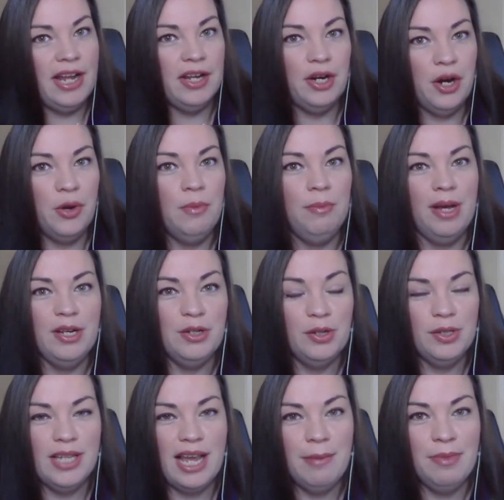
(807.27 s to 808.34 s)
your own bundle
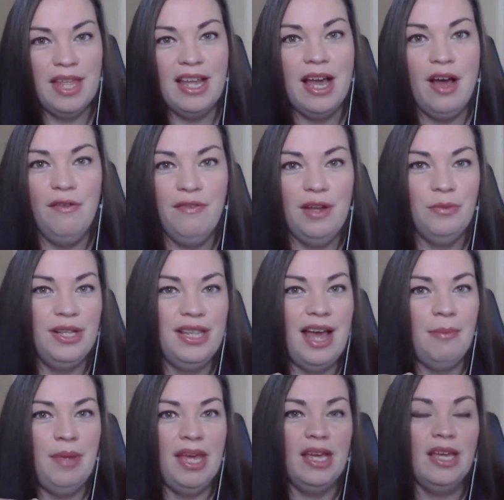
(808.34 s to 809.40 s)
type thing, how fun would
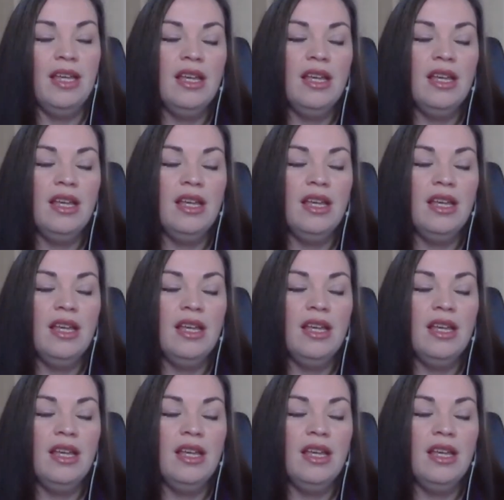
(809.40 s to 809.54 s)
that be?